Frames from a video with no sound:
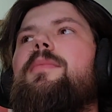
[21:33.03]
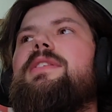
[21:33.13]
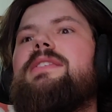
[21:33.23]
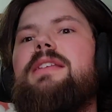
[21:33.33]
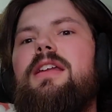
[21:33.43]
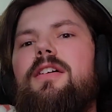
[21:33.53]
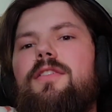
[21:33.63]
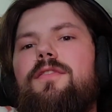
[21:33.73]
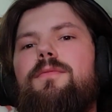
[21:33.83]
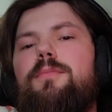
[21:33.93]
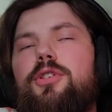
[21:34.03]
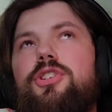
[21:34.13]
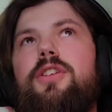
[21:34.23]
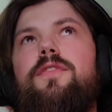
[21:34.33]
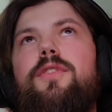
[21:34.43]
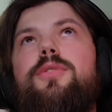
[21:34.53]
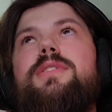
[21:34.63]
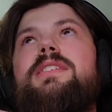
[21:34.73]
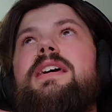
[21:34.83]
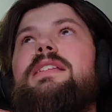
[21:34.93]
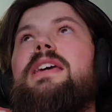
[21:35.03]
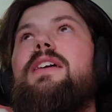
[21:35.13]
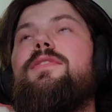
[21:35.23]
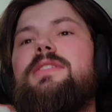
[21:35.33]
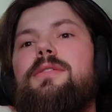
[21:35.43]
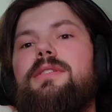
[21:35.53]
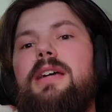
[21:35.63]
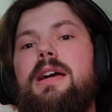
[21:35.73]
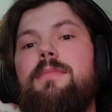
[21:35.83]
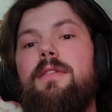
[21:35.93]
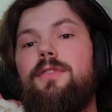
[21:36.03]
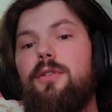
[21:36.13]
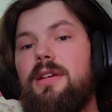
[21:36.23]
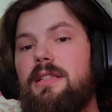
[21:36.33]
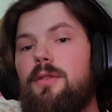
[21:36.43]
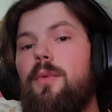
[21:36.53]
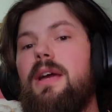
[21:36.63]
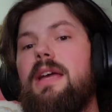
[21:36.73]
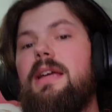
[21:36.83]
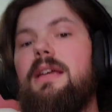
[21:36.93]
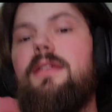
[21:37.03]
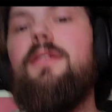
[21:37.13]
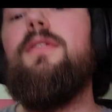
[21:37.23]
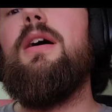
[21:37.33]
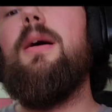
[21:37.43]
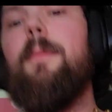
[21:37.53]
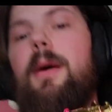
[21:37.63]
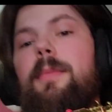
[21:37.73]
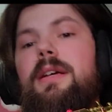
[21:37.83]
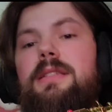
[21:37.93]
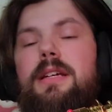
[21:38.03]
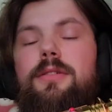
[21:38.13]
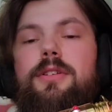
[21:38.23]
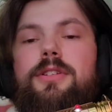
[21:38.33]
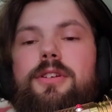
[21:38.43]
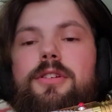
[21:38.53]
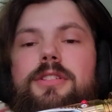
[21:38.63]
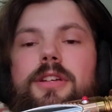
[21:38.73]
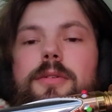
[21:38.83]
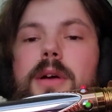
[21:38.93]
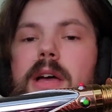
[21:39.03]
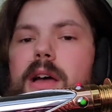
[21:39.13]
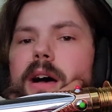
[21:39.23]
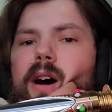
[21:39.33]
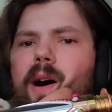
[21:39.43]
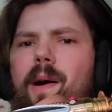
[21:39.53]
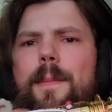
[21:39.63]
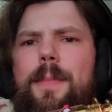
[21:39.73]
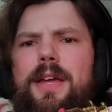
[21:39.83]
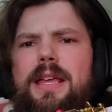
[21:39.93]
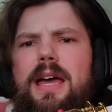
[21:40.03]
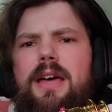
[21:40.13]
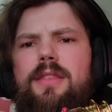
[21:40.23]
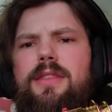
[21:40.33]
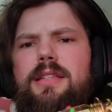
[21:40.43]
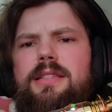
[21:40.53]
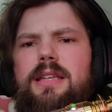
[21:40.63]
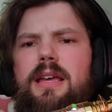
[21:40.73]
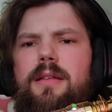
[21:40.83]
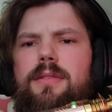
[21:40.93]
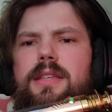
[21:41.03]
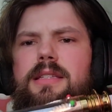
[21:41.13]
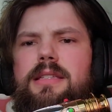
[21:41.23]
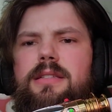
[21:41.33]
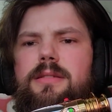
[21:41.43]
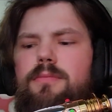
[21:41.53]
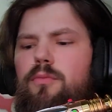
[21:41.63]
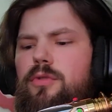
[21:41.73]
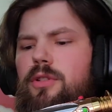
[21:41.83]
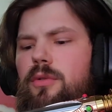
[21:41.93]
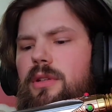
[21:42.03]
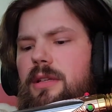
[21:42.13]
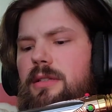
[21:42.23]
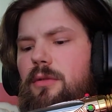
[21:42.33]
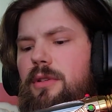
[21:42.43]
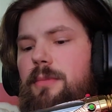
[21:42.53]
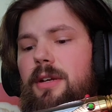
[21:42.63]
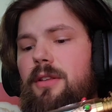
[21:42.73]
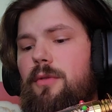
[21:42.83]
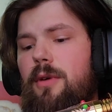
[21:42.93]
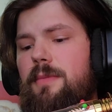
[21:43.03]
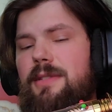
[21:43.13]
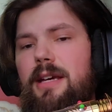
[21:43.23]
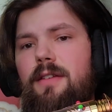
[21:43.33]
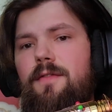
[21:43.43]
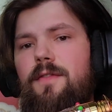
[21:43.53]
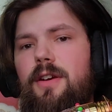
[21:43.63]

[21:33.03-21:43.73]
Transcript: instead of pushing it for 3 seconds every single time. If there is a way, I'm not entirely sure. So, but yeah, this has only been on their website